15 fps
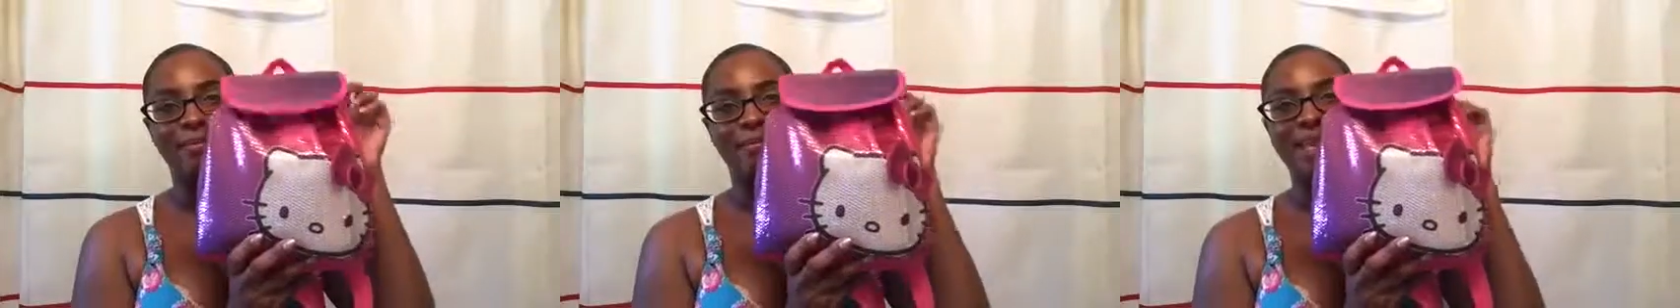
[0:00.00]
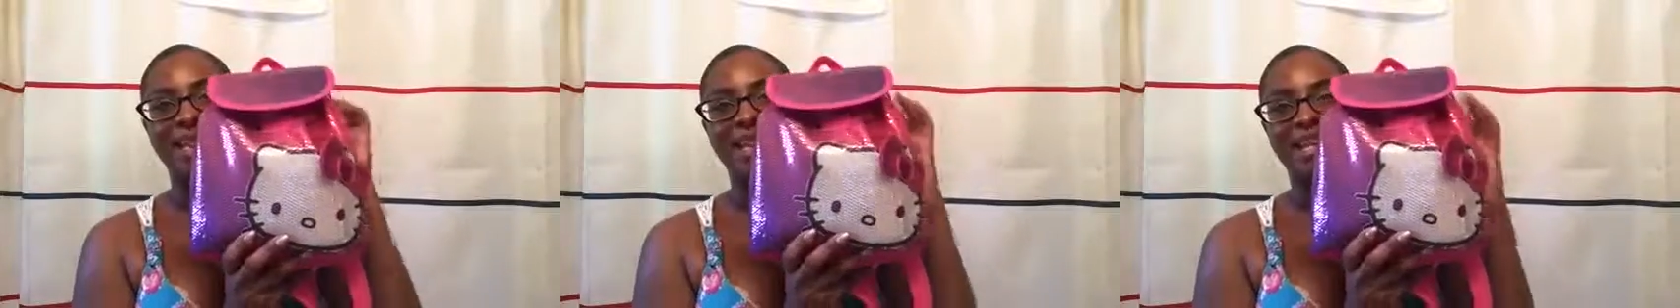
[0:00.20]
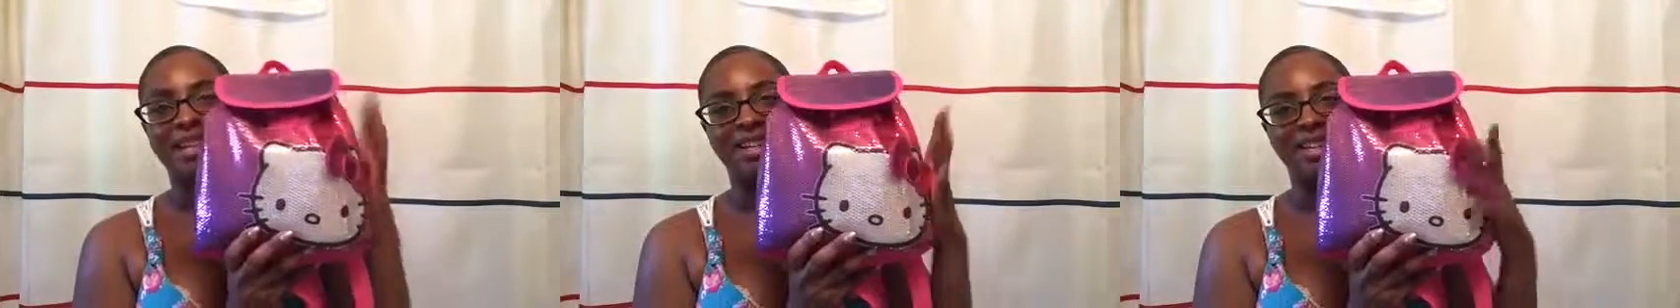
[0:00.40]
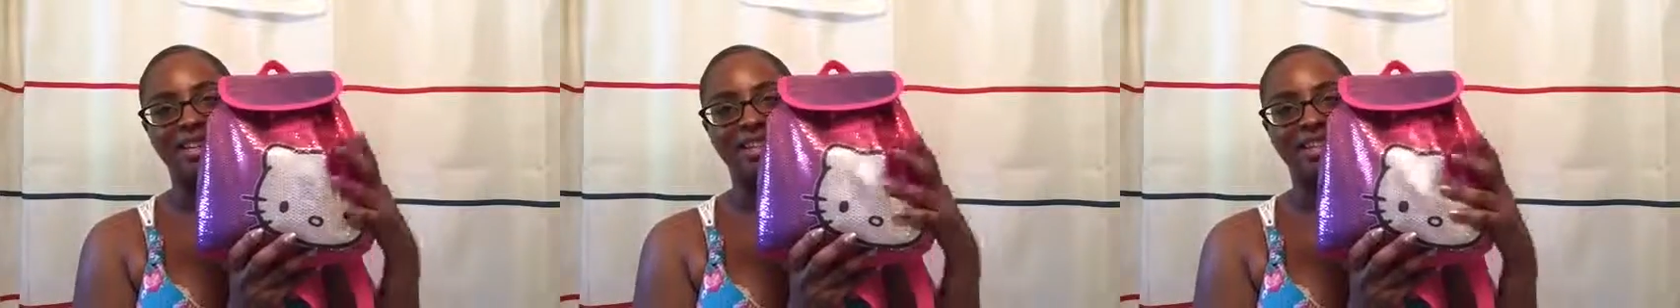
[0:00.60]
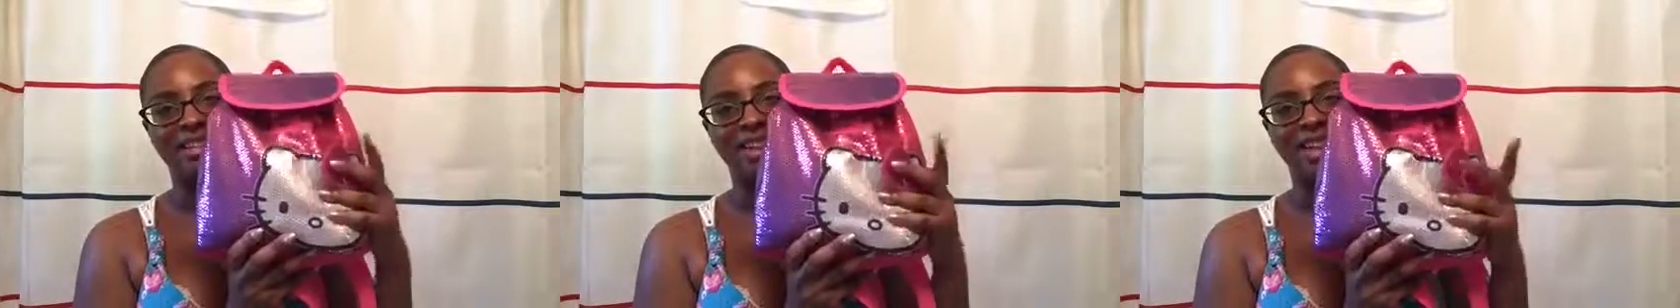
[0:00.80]
pink.
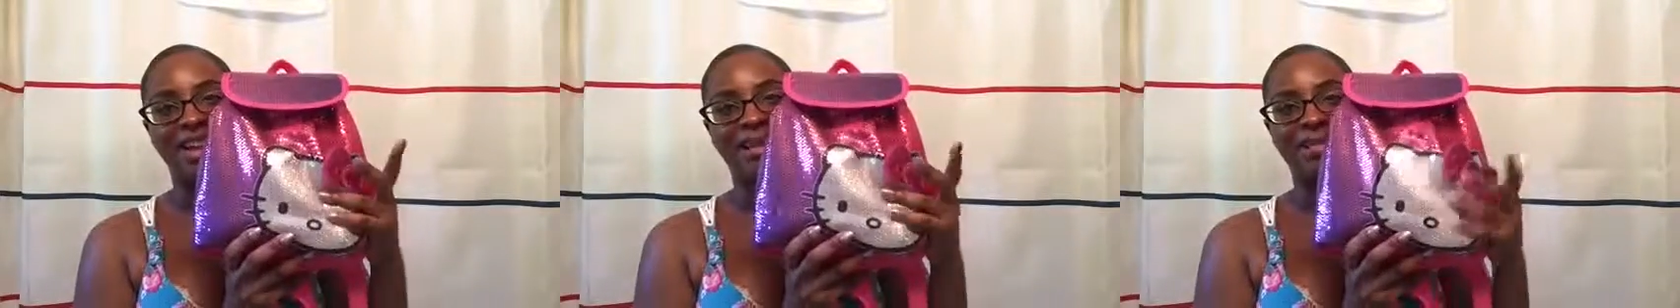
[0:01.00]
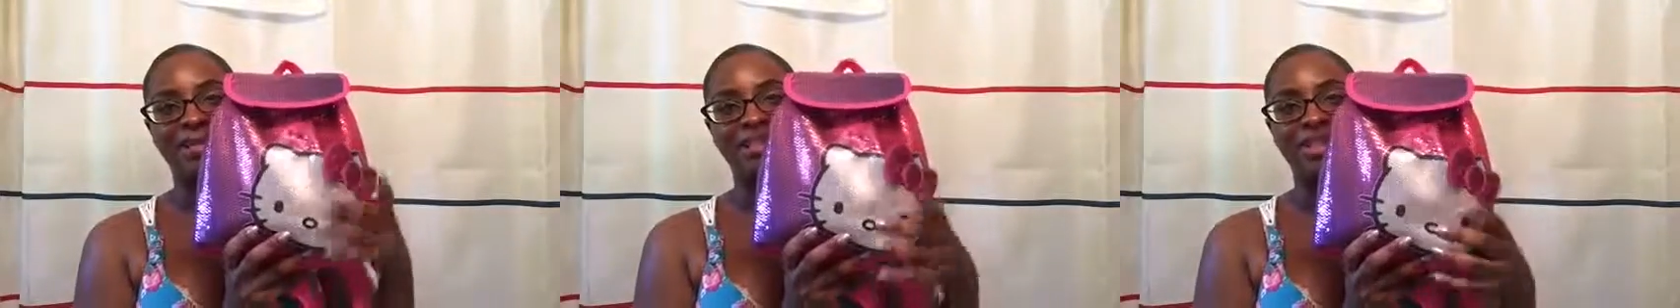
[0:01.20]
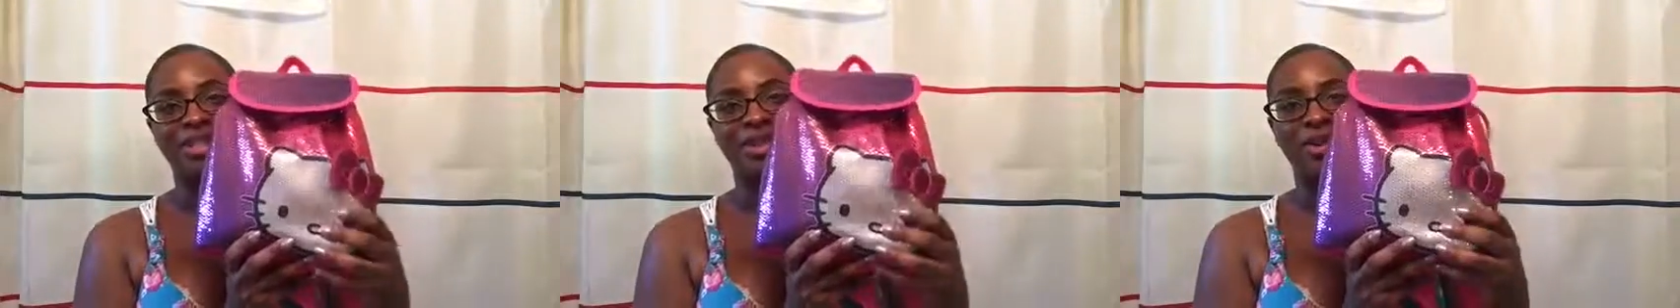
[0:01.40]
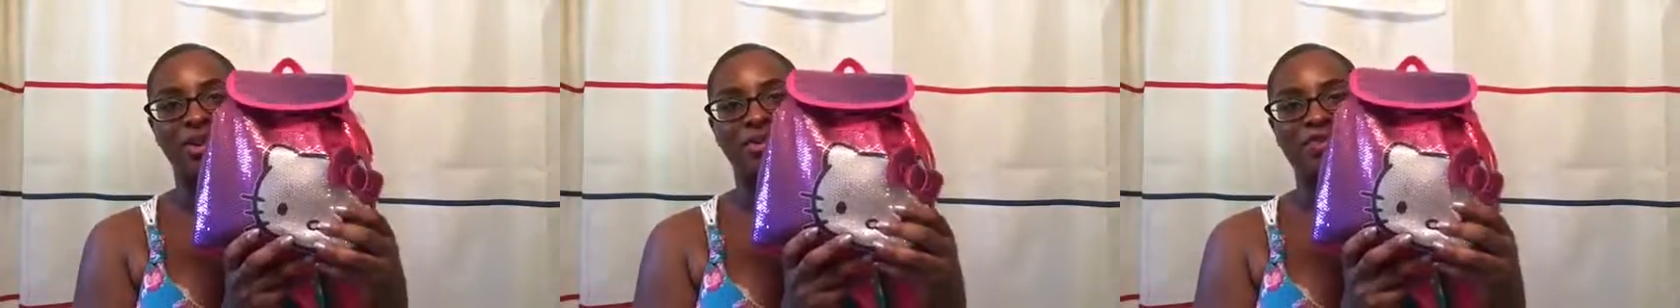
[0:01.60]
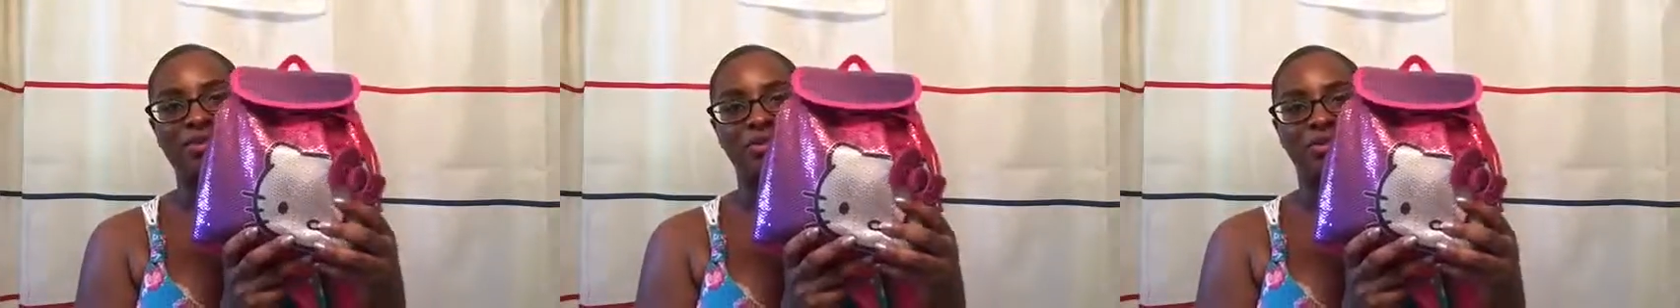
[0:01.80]
Was an
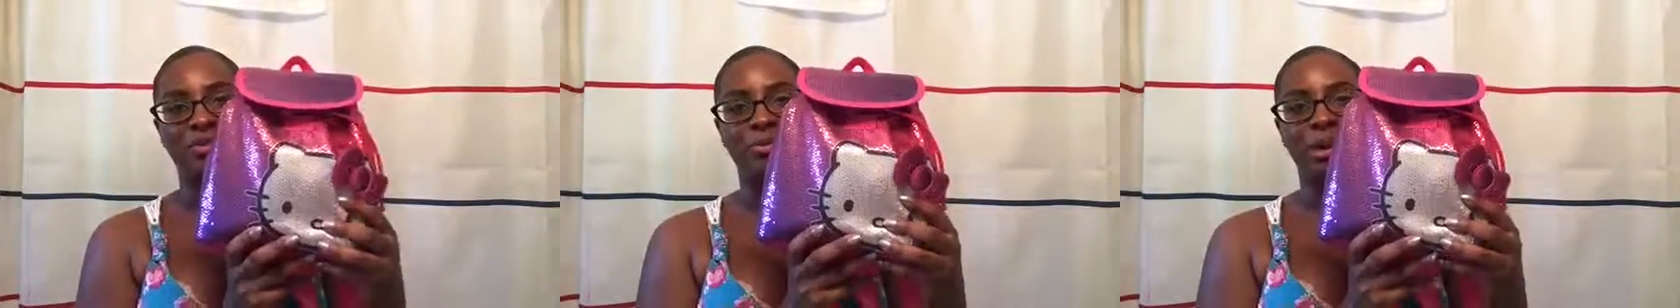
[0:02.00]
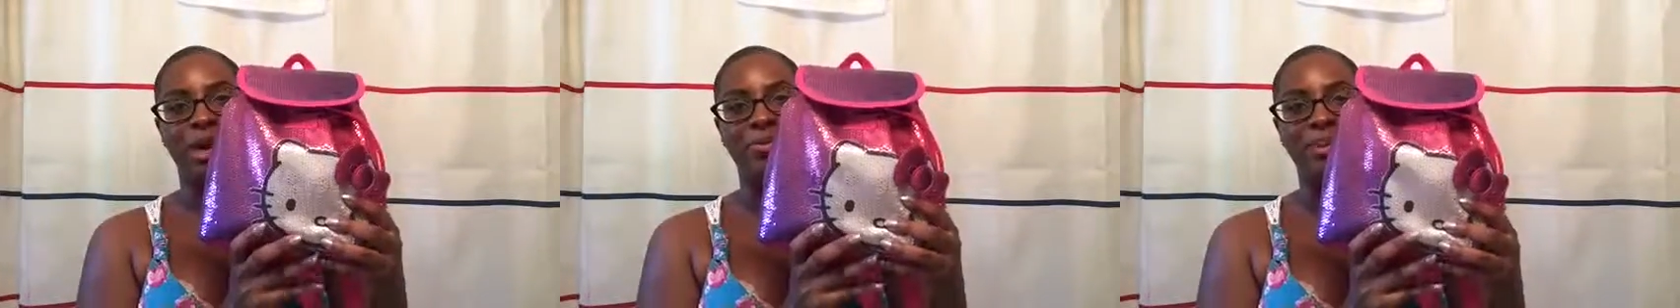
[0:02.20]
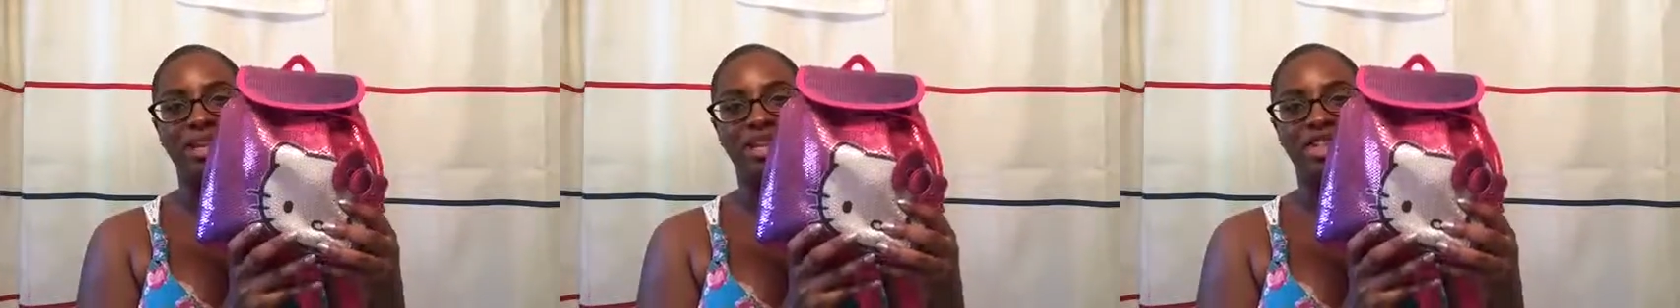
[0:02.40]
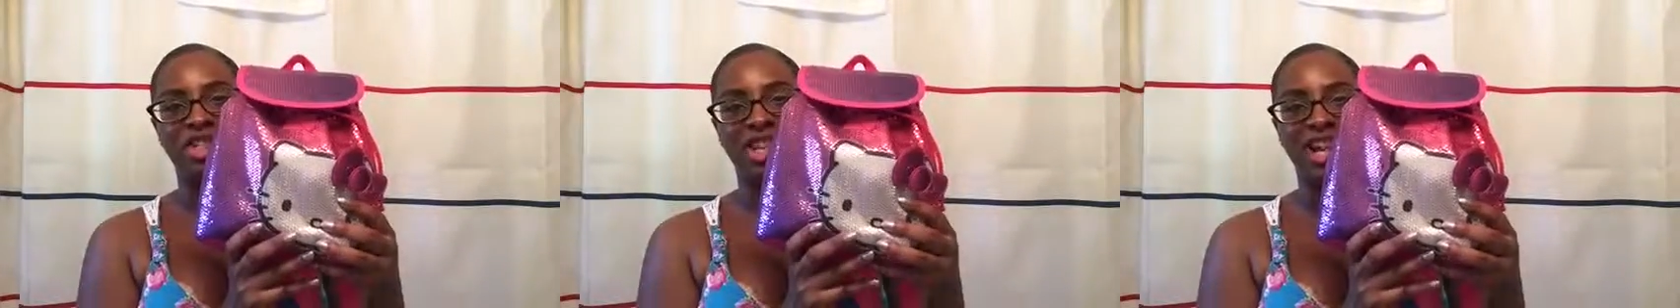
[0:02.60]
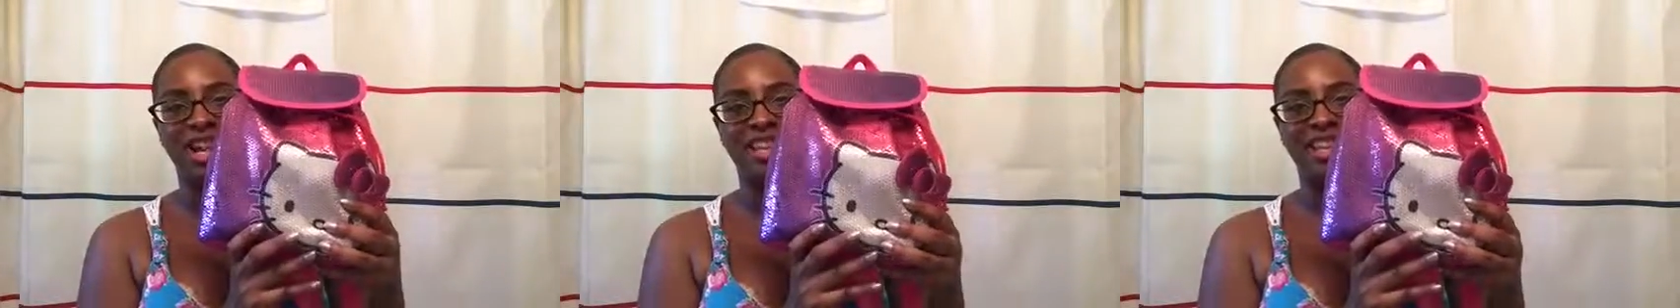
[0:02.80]
overwhelming
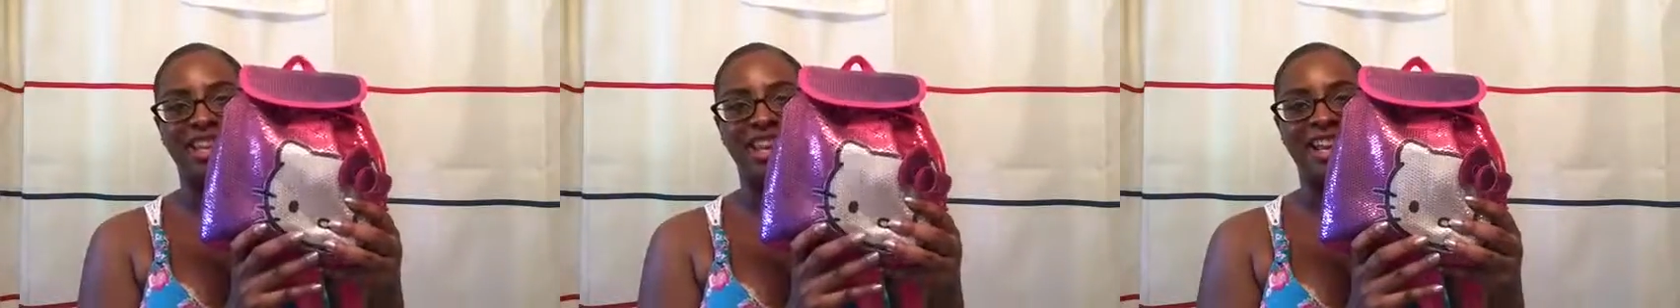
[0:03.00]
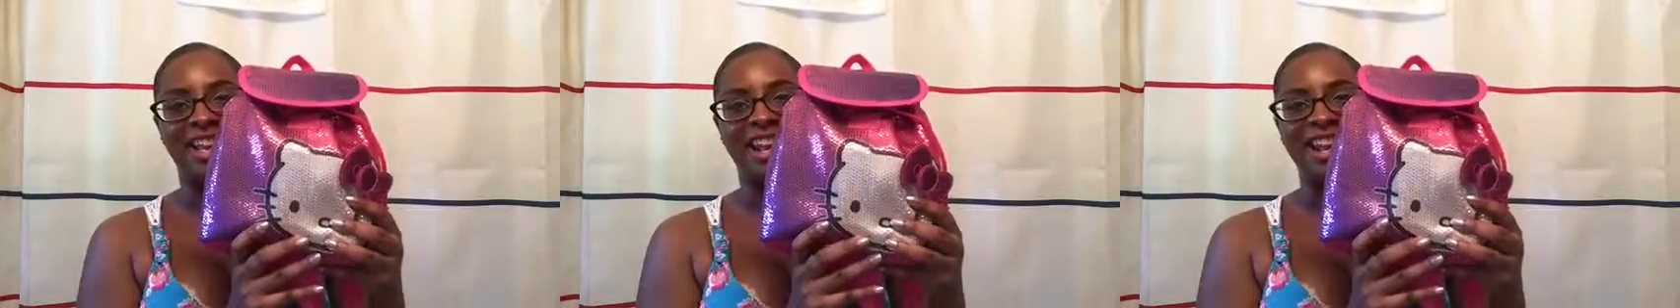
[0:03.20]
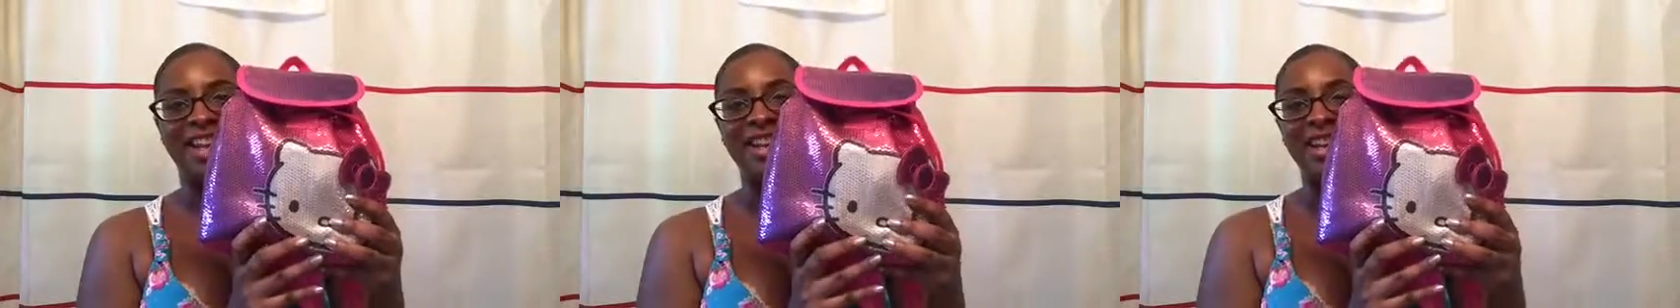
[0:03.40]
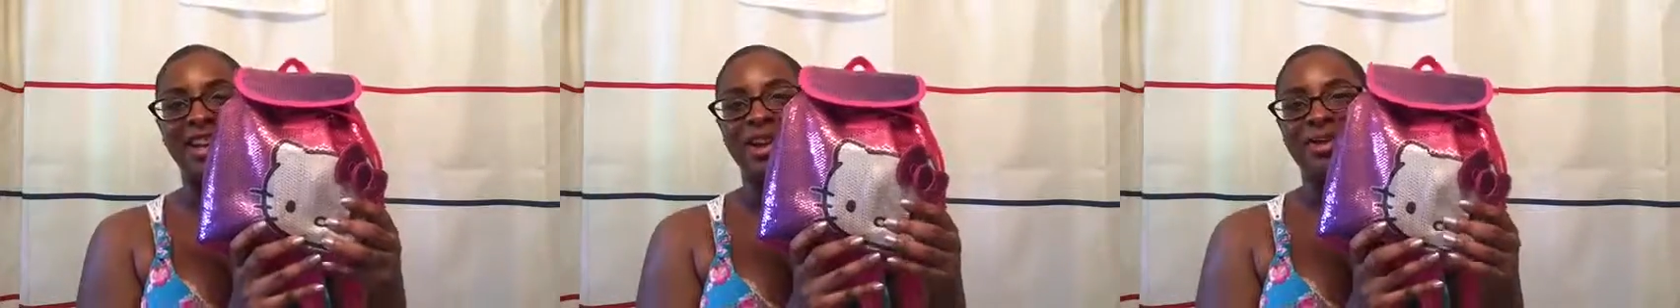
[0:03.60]
shade that I got